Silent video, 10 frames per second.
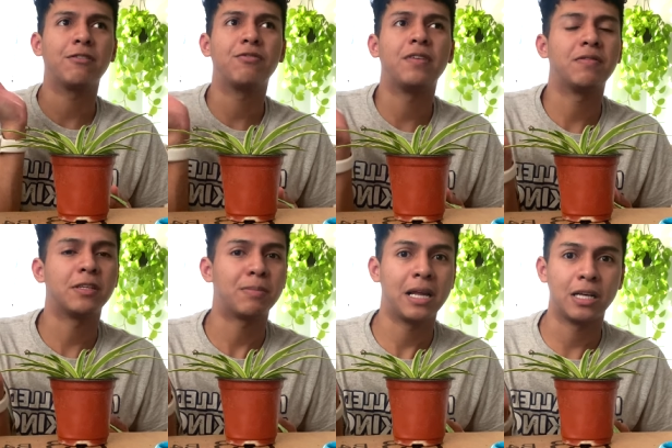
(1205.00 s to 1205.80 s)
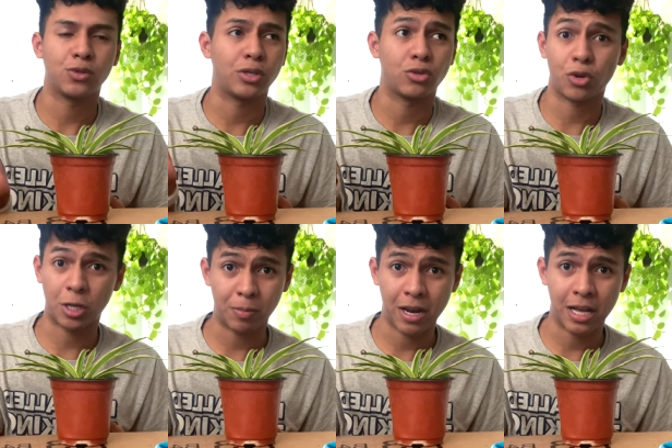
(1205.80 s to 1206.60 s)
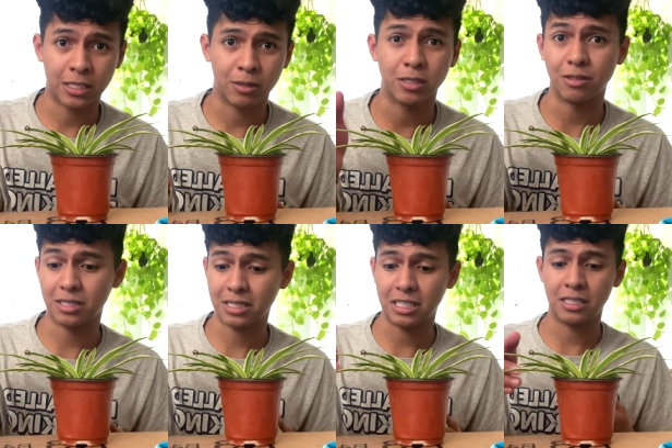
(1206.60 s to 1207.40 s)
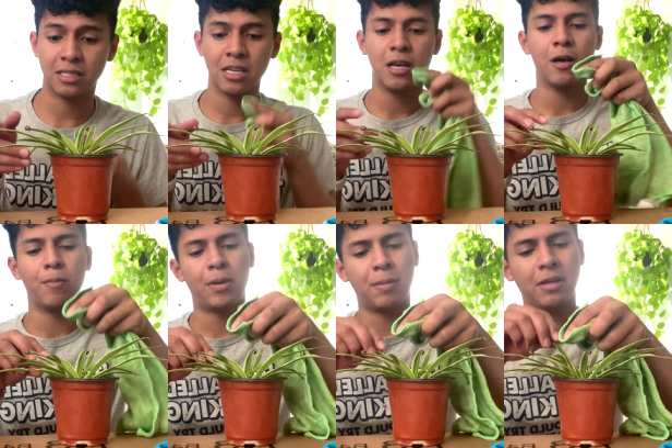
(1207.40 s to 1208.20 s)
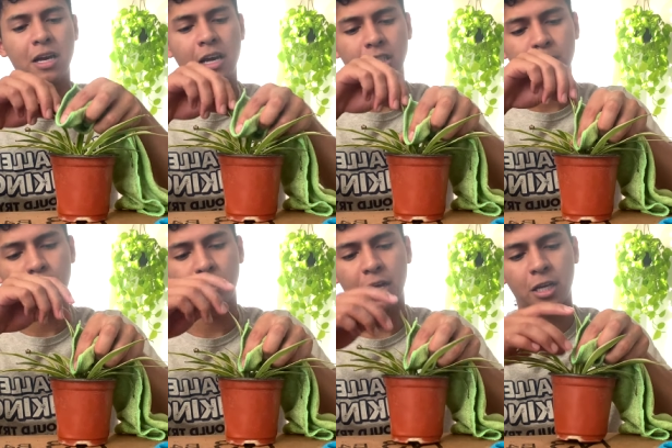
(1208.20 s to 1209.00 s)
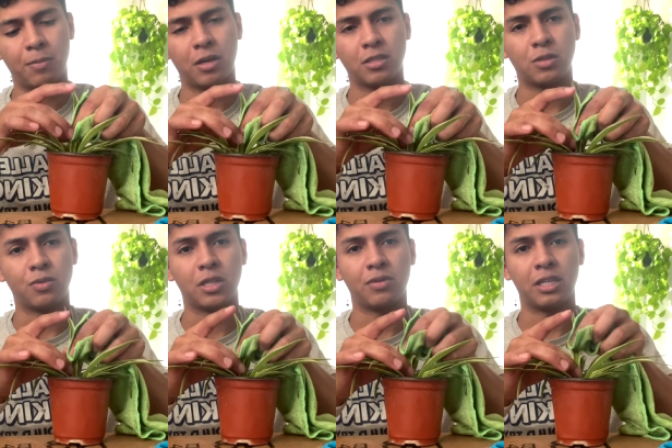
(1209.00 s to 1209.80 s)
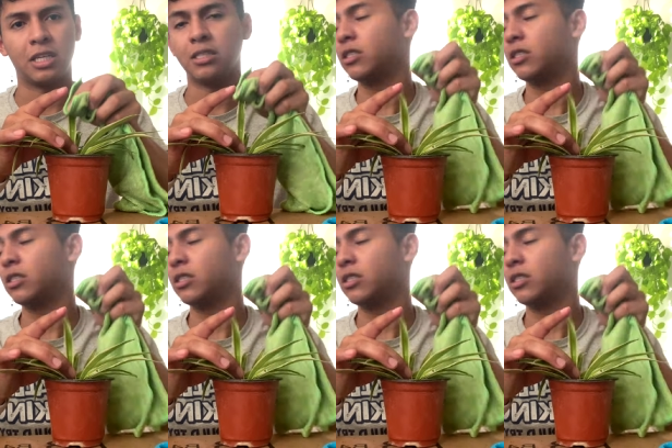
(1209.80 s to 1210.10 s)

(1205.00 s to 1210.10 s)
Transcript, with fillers: 50 plants or 30 plants because of the seeds. But I mean, I guess some people like it because it's really, really easy